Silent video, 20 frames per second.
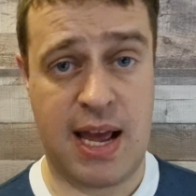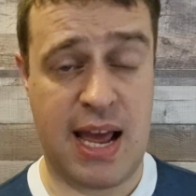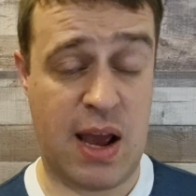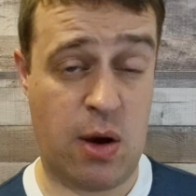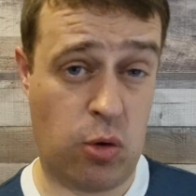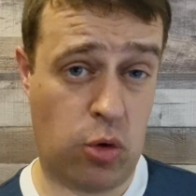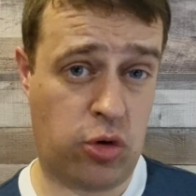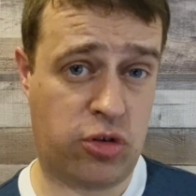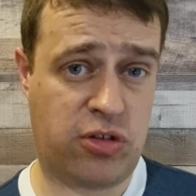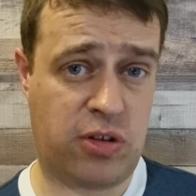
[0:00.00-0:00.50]
It
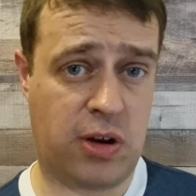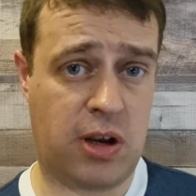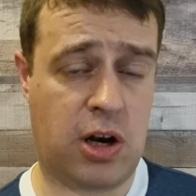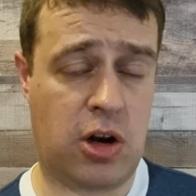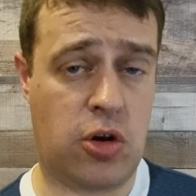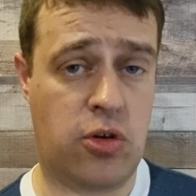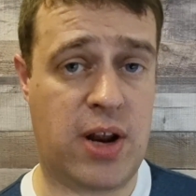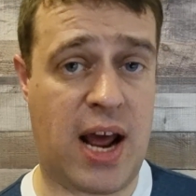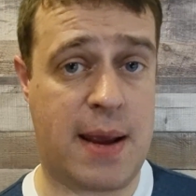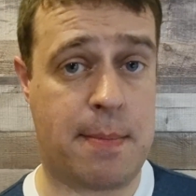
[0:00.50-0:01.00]
will also
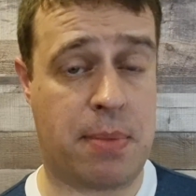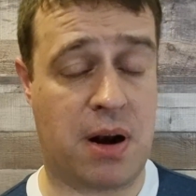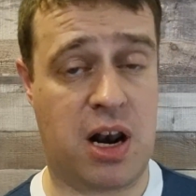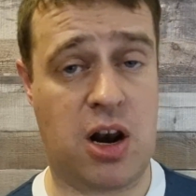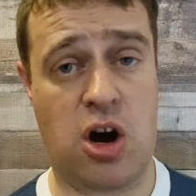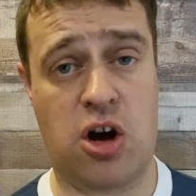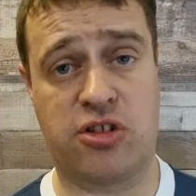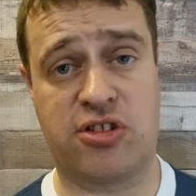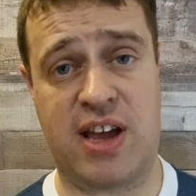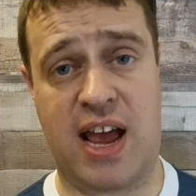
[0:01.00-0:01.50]
include a
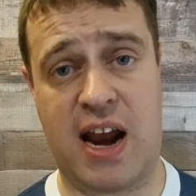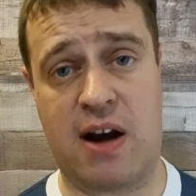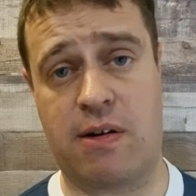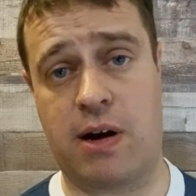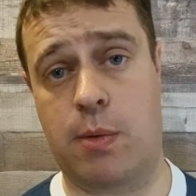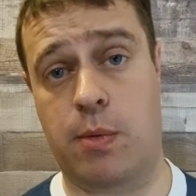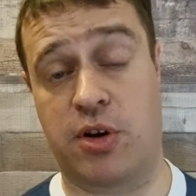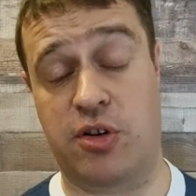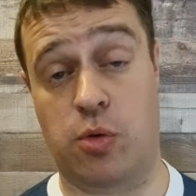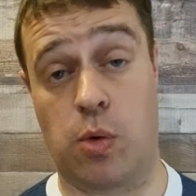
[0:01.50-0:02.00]
plaza
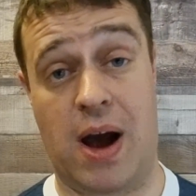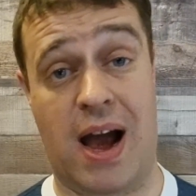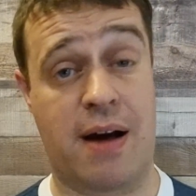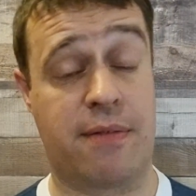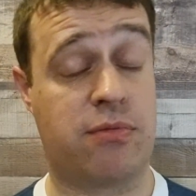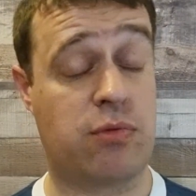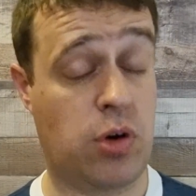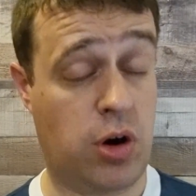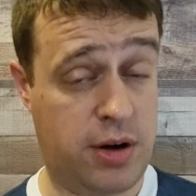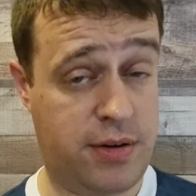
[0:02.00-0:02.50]
area which will
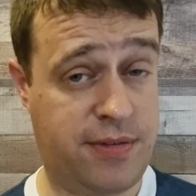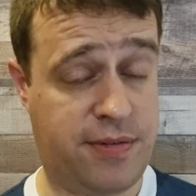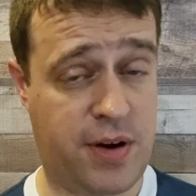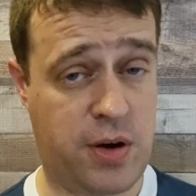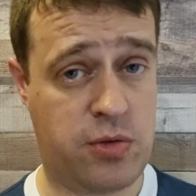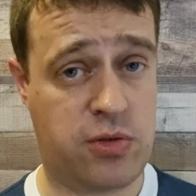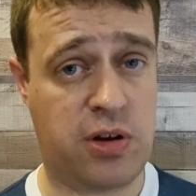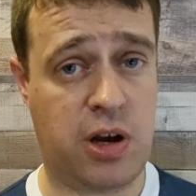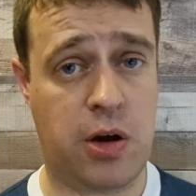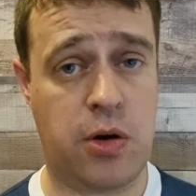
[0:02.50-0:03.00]
have ride
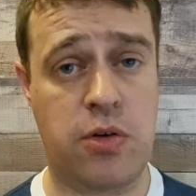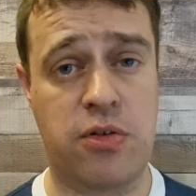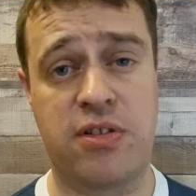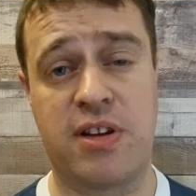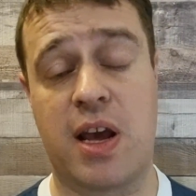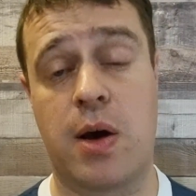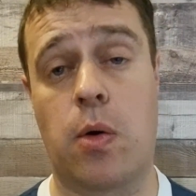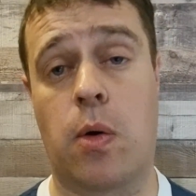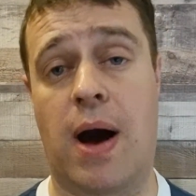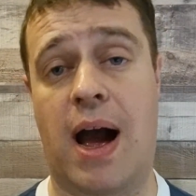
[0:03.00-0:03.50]
photos,
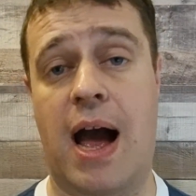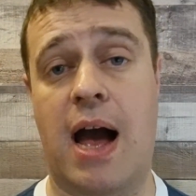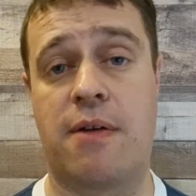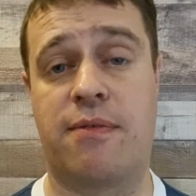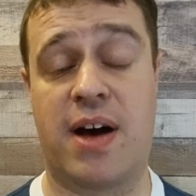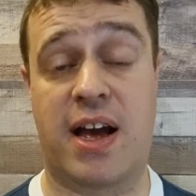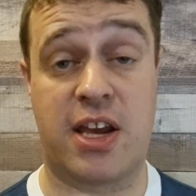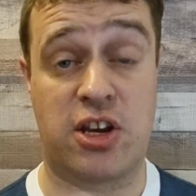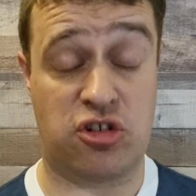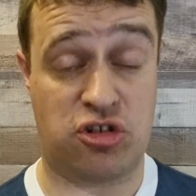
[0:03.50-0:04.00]
it will have a